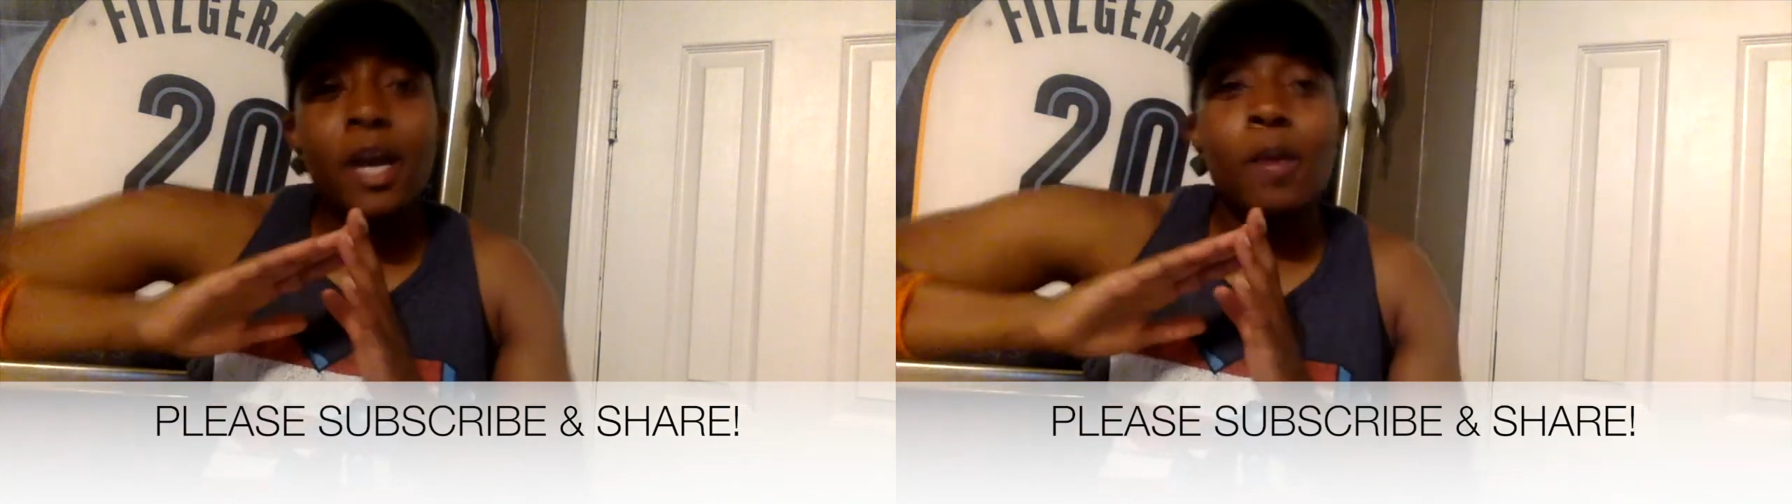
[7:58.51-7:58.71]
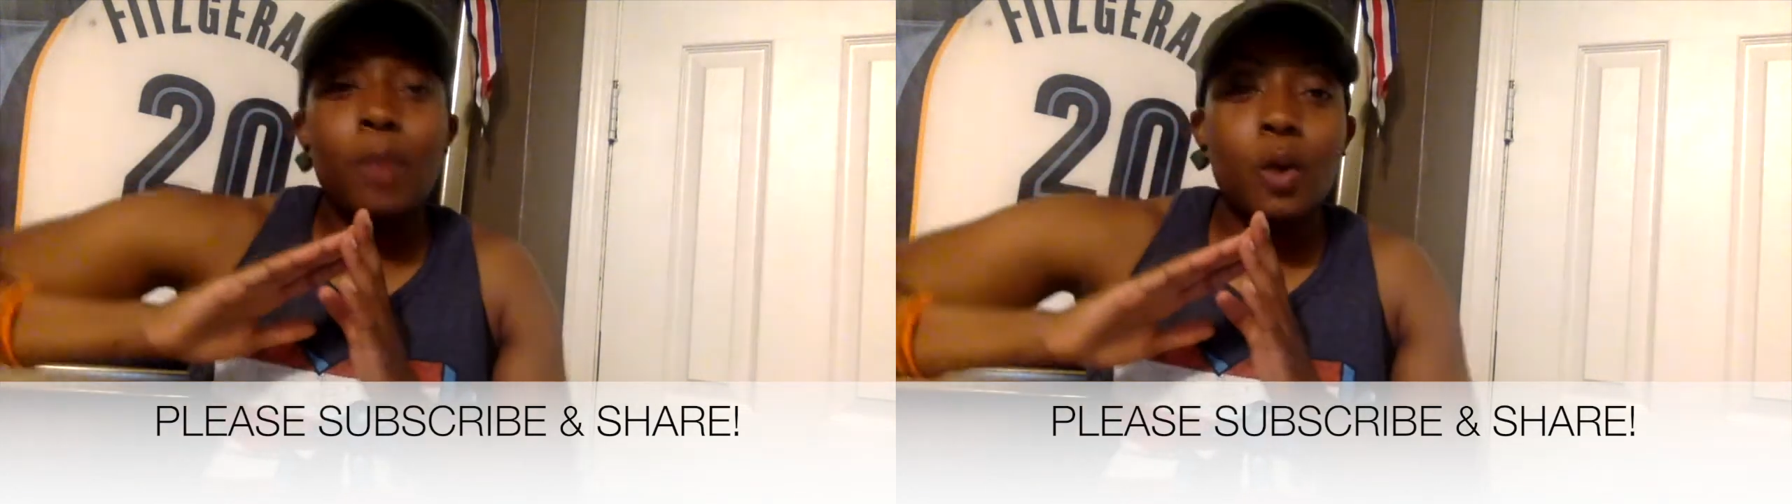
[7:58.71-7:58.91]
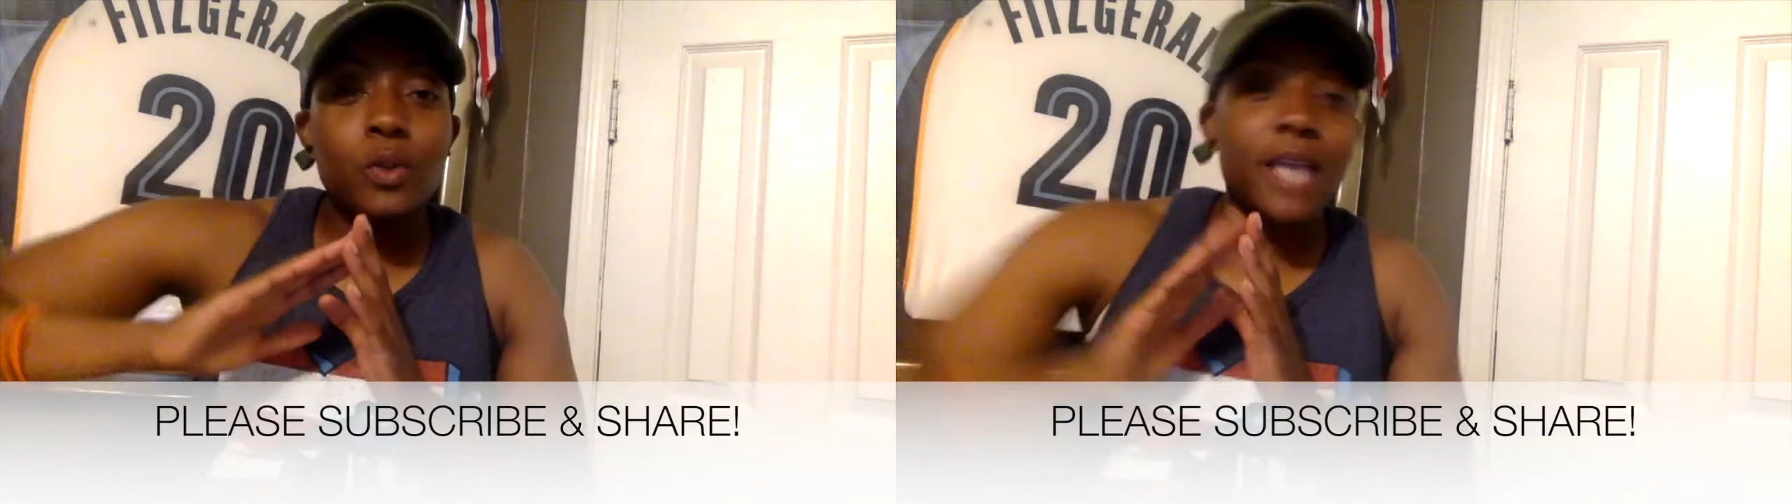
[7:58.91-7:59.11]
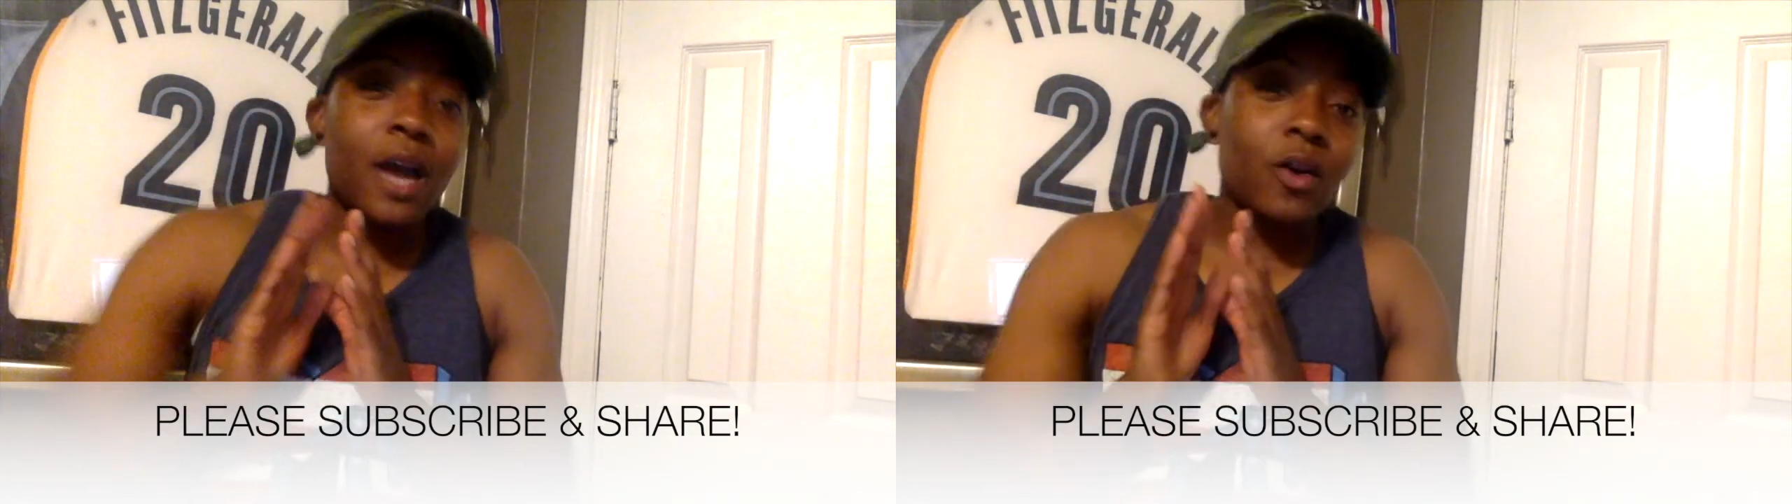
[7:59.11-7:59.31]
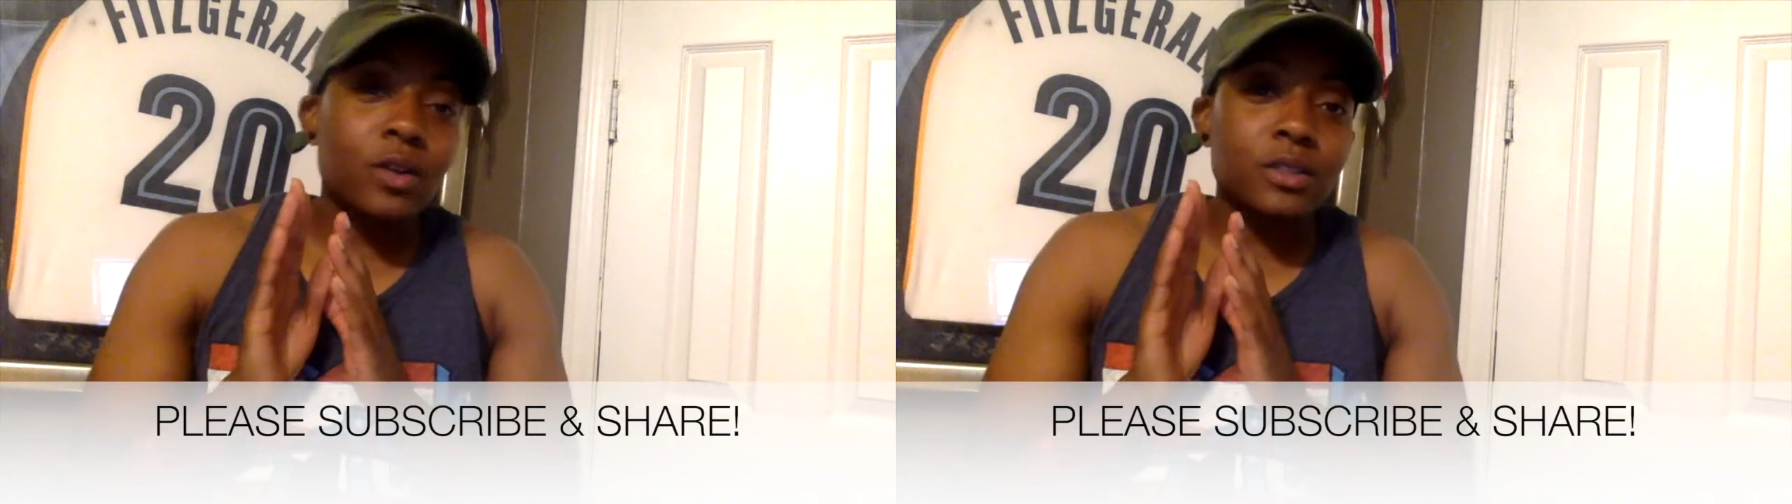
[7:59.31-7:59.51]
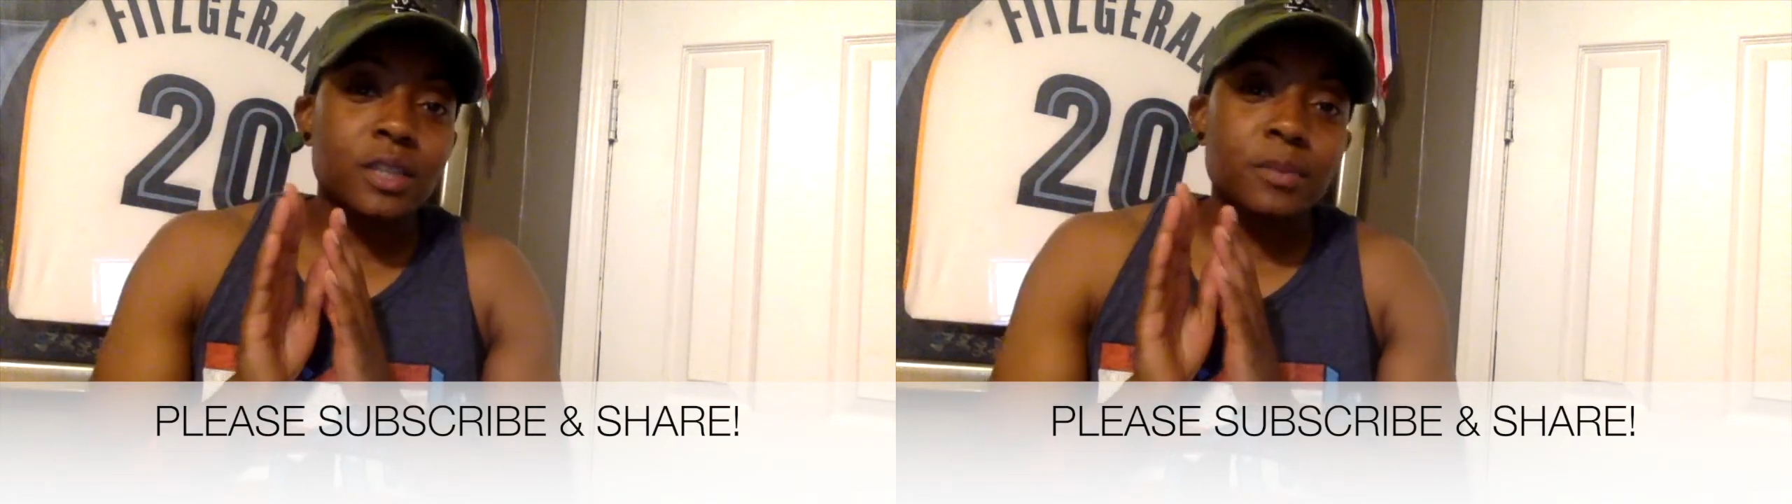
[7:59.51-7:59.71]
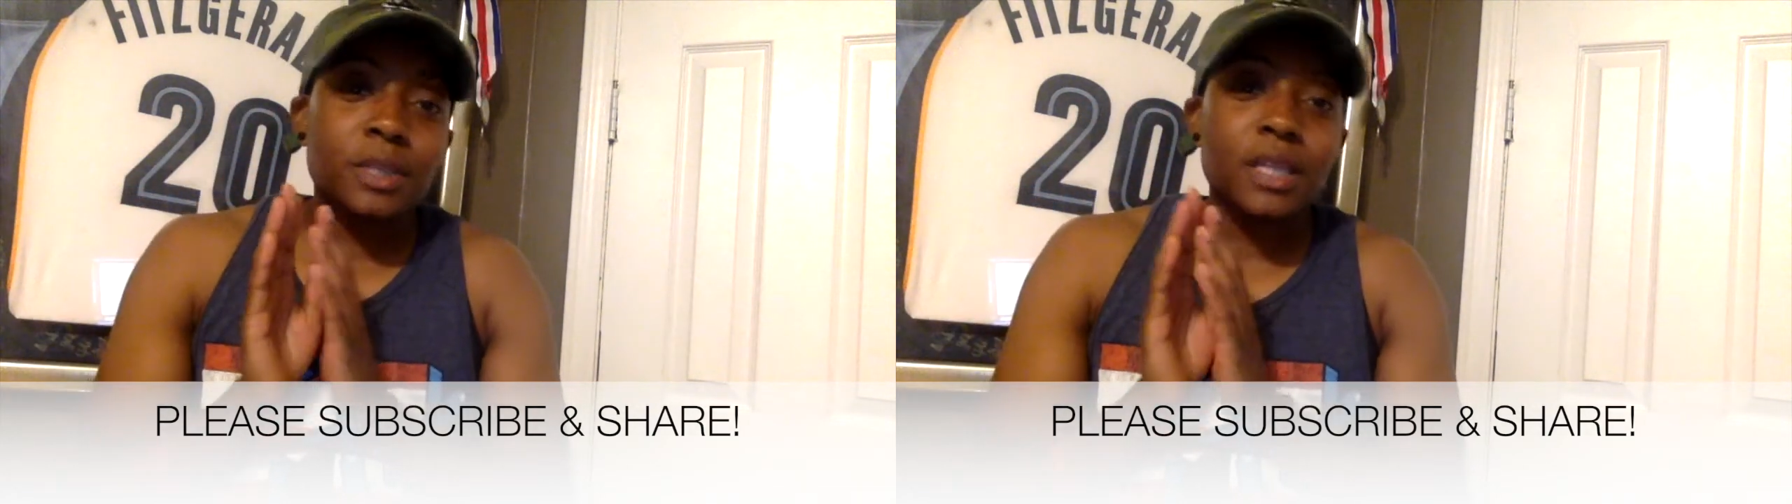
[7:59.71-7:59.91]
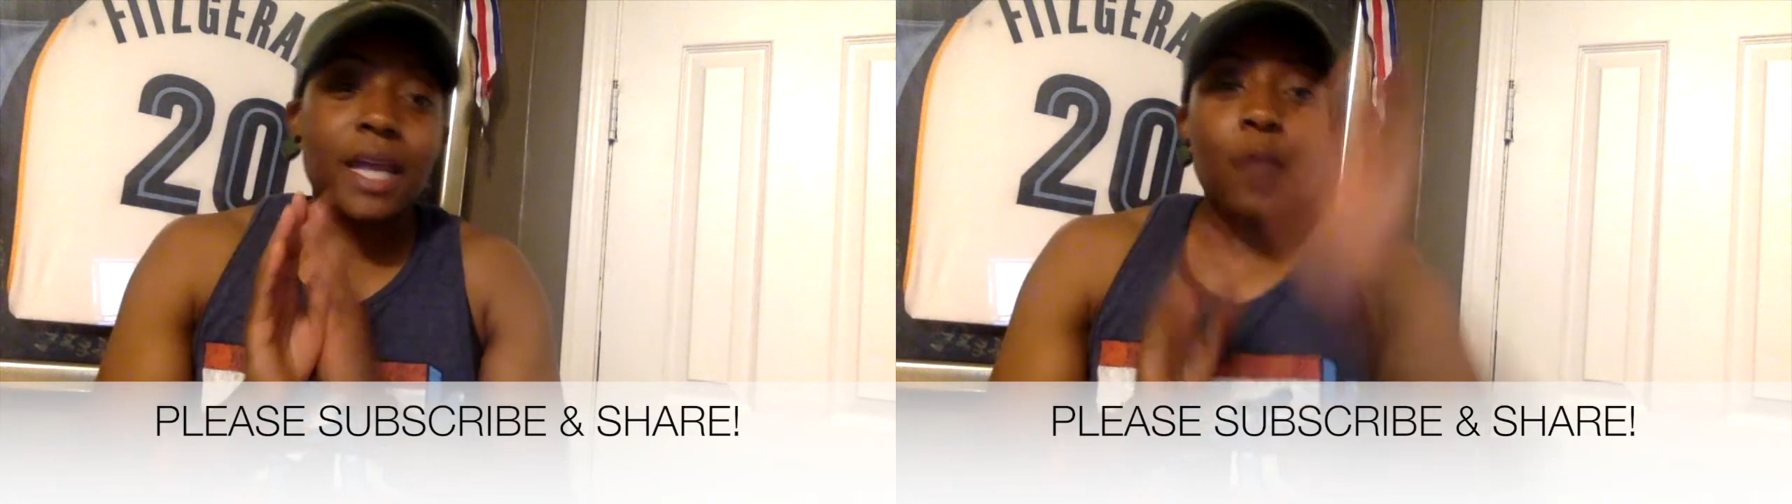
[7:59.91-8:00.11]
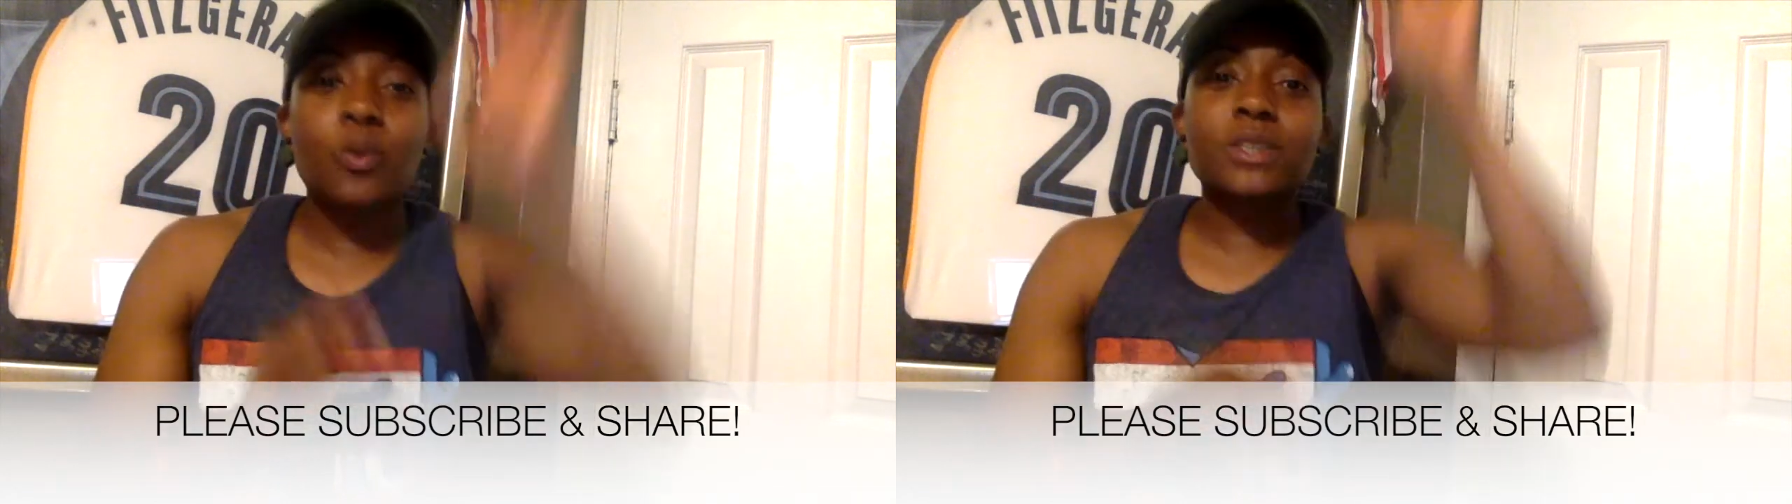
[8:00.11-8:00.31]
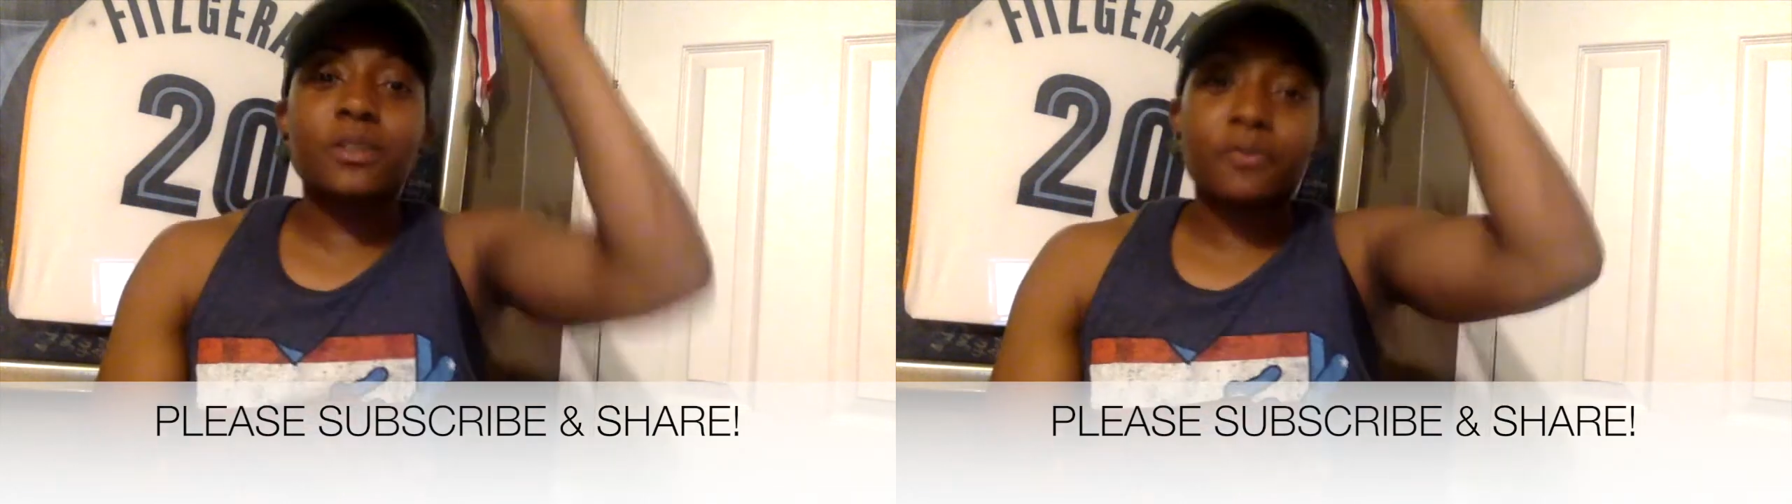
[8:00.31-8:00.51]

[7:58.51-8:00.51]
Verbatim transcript: elbow was out or something, like I wasn't